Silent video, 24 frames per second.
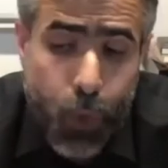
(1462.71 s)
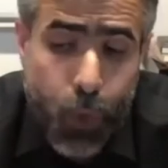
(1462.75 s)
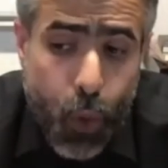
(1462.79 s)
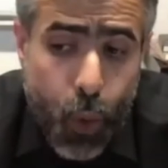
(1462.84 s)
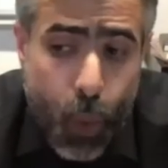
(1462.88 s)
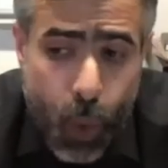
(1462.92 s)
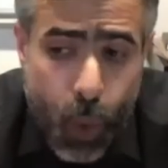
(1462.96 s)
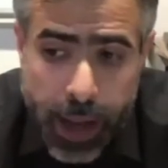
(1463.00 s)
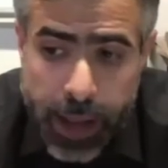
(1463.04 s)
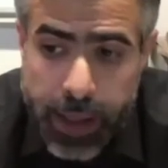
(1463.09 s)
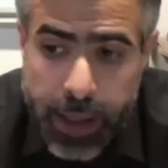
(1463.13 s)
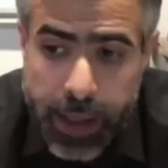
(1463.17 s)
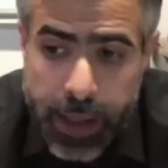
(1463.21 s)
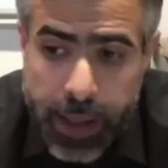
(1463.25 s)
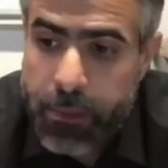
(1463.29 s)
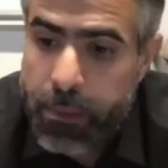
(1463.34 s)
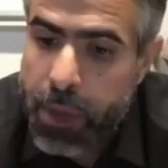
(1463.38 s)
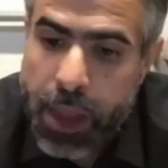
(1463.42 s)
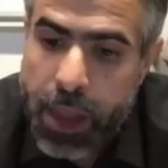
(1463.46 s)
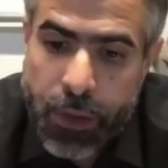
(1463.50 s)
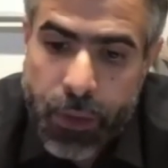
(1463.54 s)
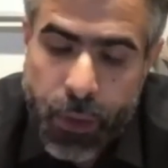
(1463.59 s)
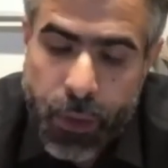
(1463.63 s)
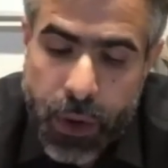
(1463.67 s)
one
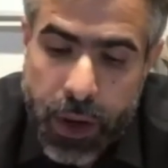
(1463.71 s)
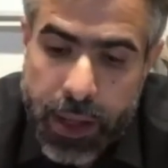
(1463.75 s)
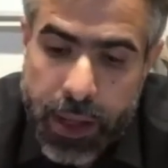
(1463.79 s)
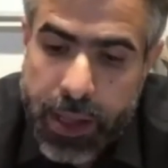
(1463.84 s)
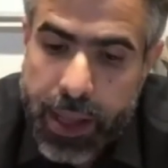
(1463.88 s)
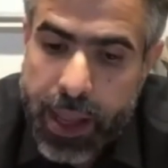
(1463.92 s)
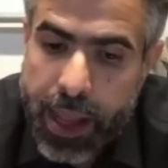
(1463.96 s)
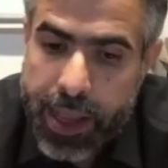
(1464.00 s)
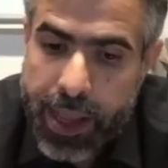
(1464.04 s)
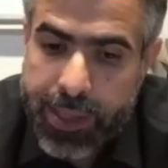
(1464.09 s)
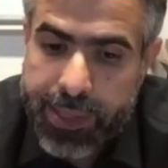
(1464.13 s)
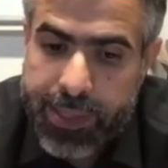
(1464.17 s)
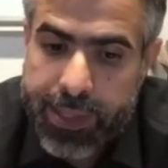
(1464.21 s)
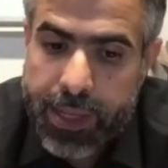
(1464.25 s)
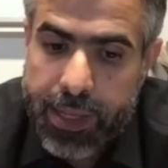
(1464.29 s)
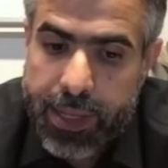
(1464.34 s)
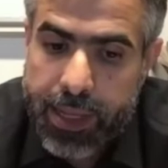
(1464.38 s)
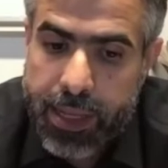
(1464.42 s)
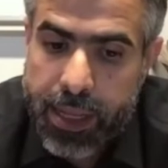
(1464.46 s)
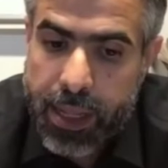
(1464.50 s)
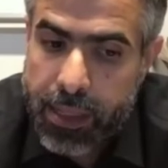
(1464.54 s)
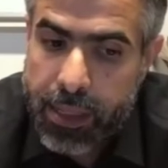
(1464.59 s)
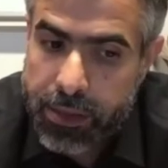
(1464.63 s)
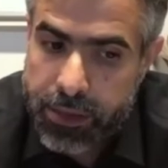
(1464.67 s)
by one as a
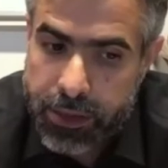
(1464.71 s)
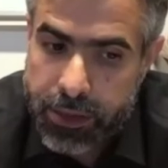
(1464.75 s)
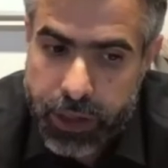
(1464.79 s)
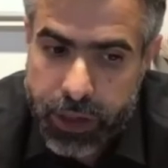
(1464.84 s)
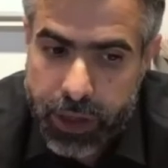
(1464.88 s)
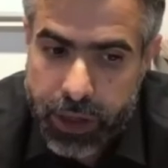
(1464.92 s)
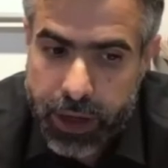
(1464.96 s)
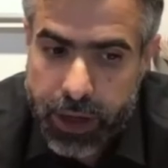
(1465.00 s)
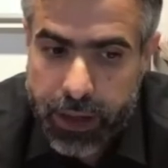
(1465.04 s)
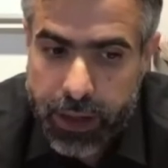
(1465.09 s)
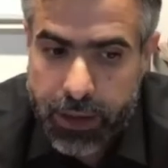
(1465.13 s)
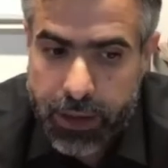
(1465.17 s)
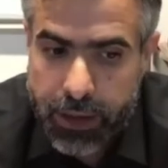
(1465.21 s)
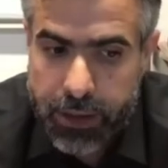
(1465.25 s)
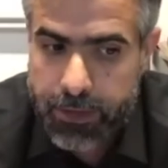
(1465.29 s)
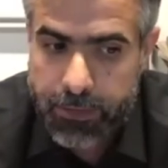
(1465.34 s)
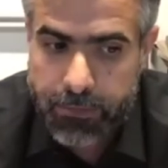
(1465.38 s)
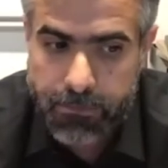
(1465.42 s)
cultural